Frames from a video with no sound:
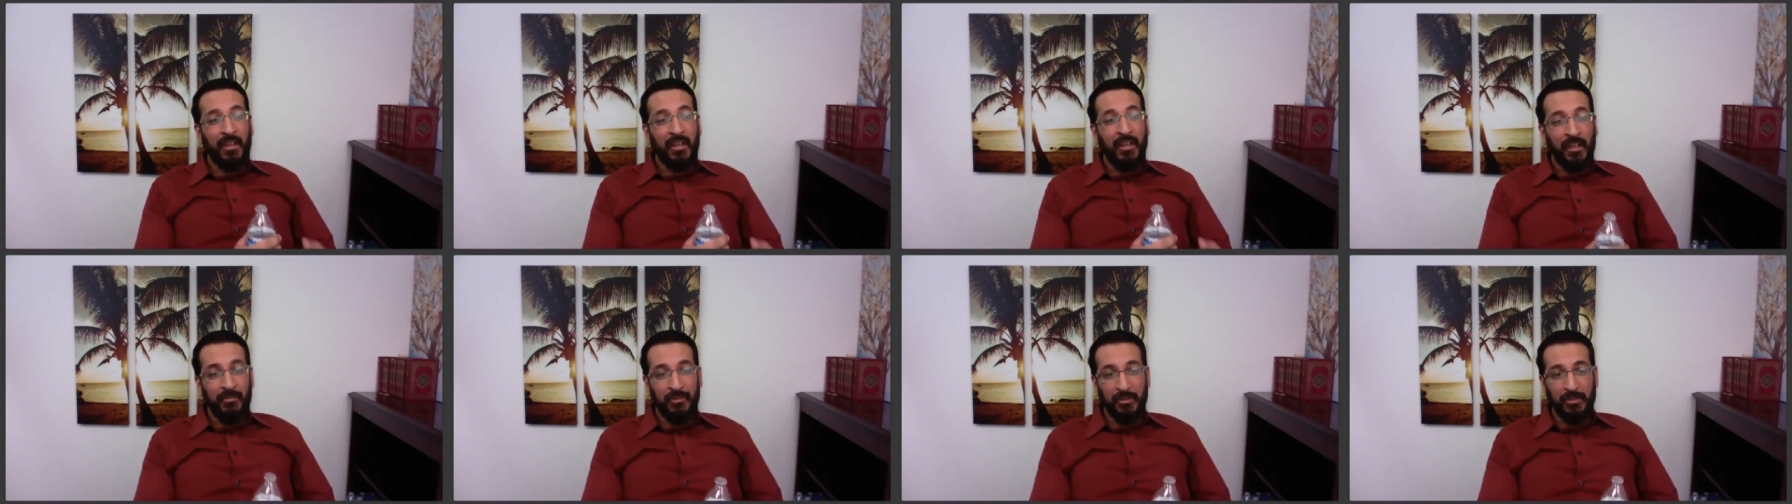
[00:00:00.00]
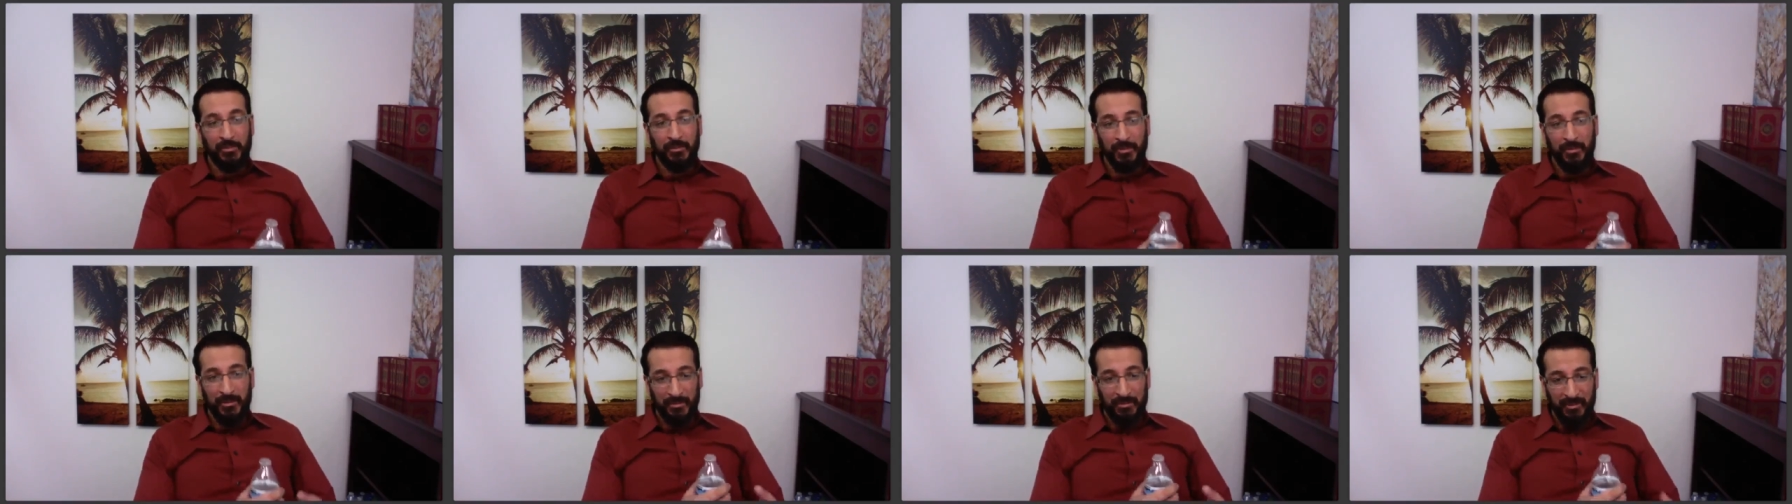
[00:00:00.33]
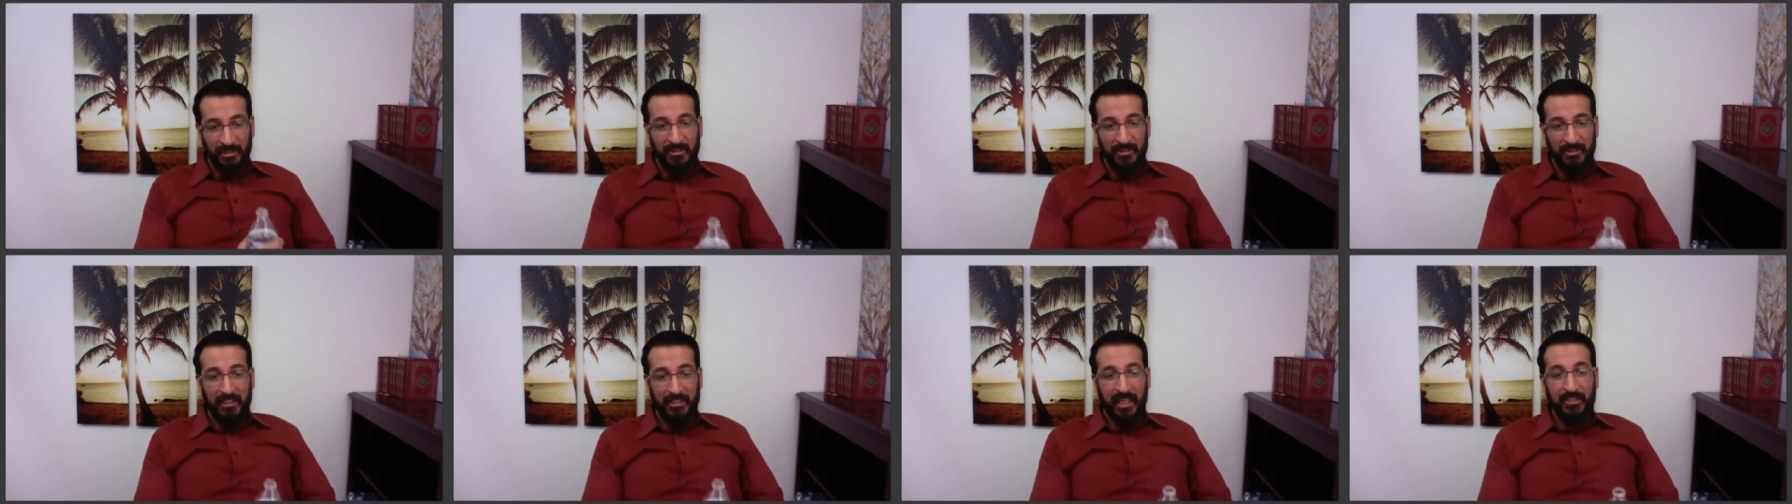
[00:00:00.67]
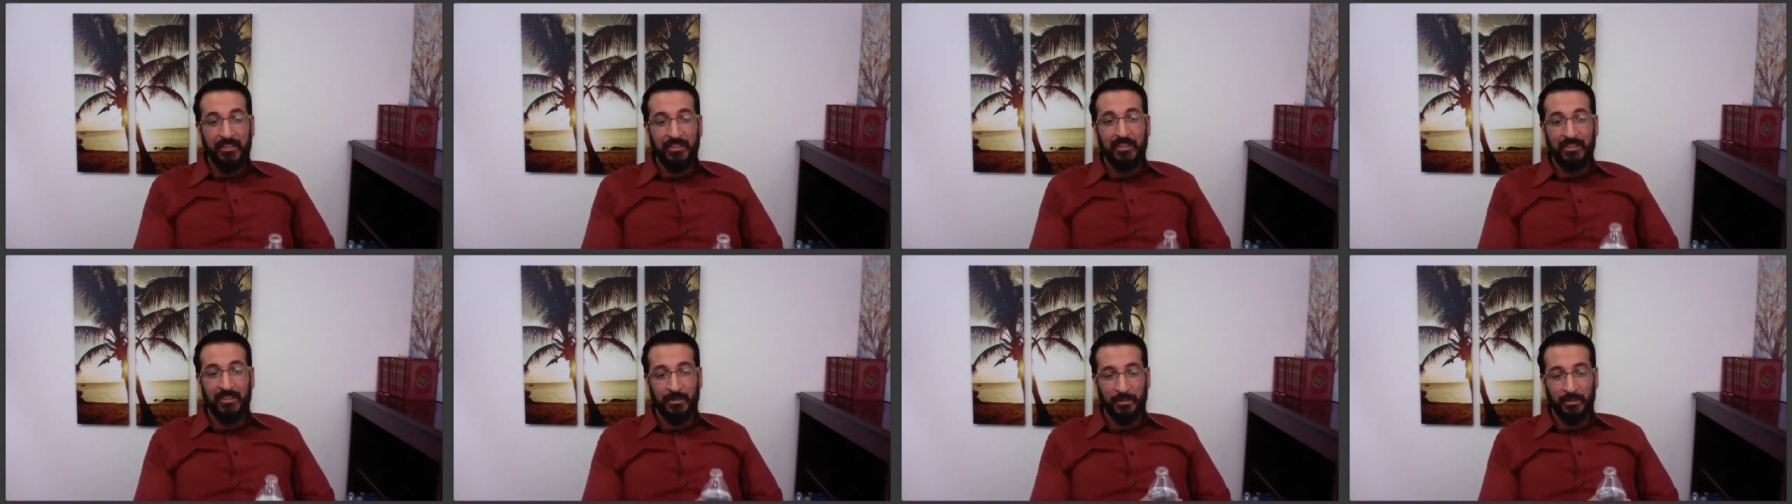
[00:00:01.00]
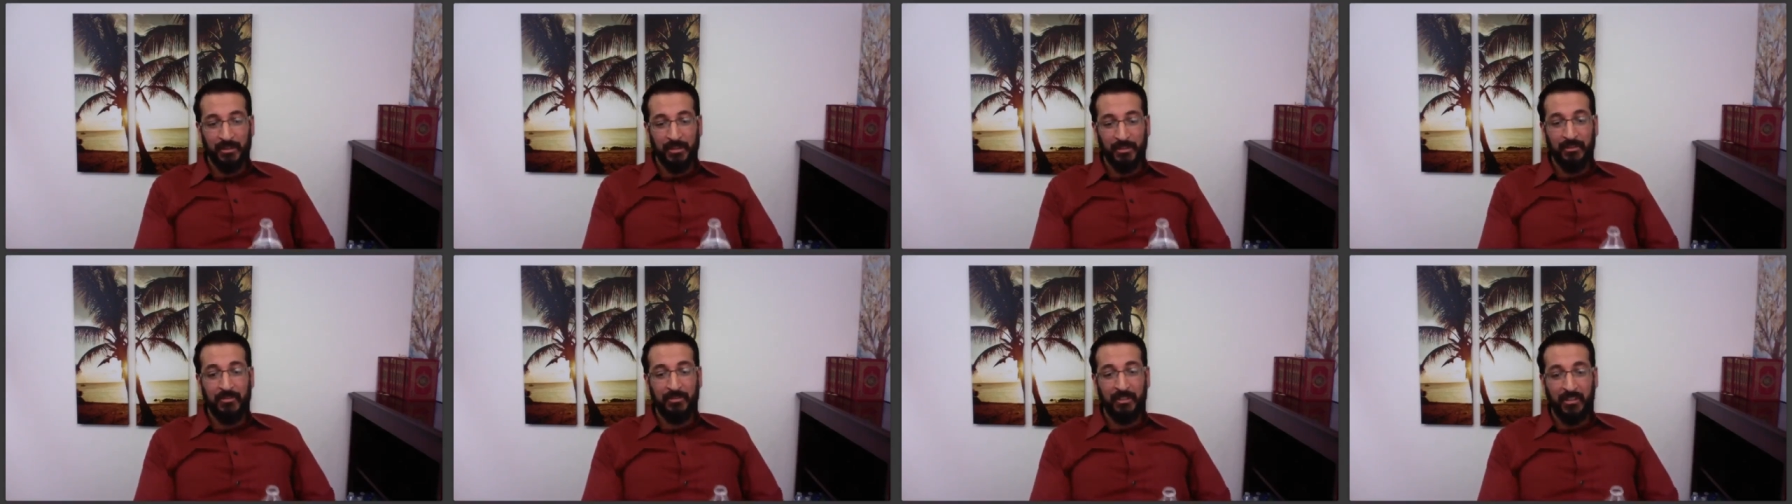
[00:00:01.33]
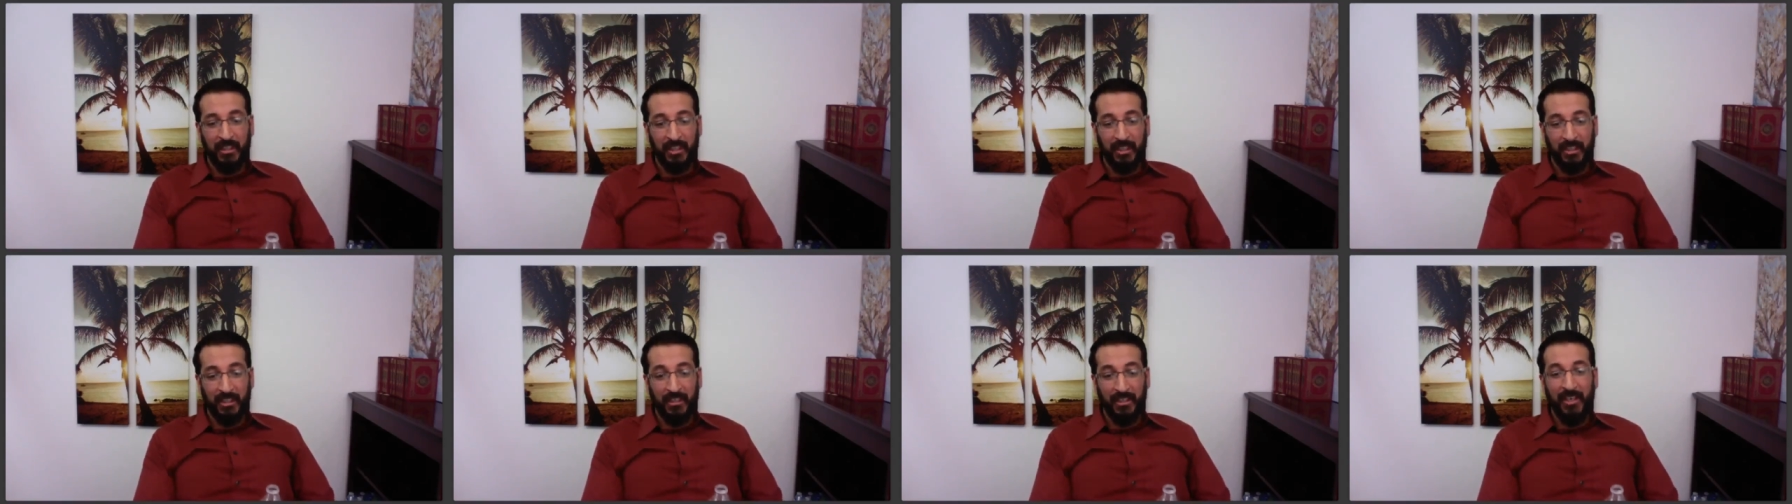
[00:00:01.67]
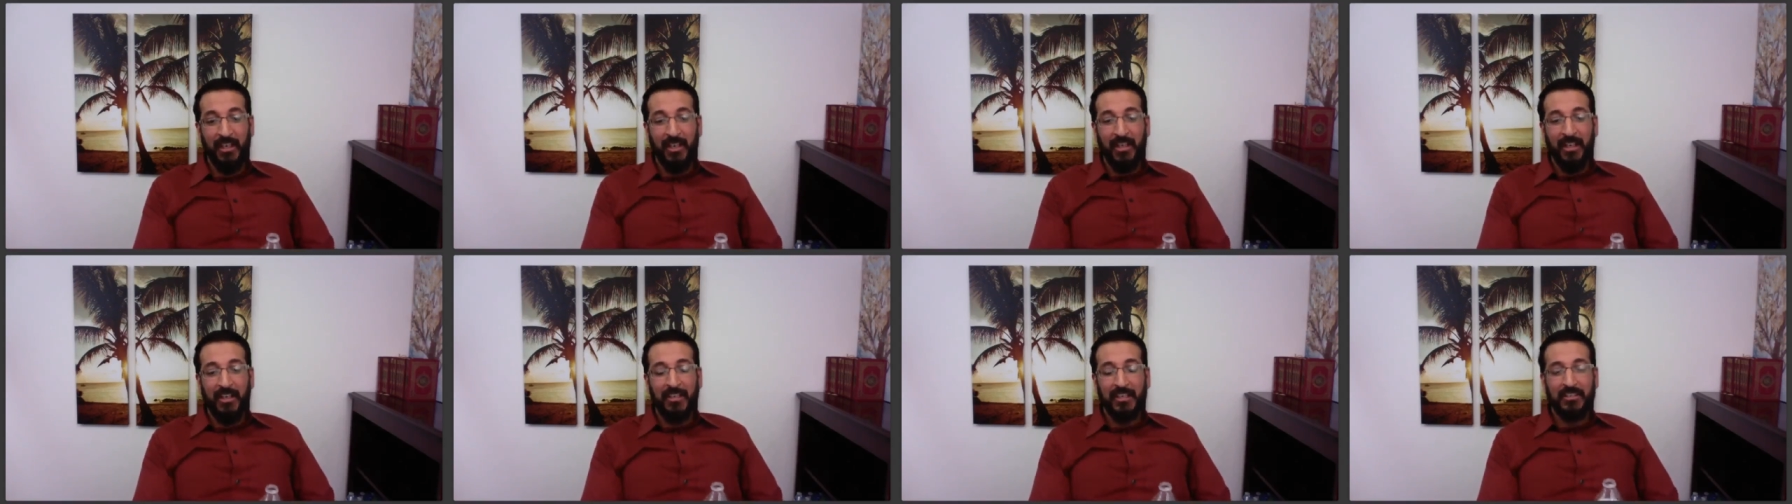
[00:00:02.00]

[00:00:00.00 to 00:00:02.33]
love and when you feel tenderness, when you feel care.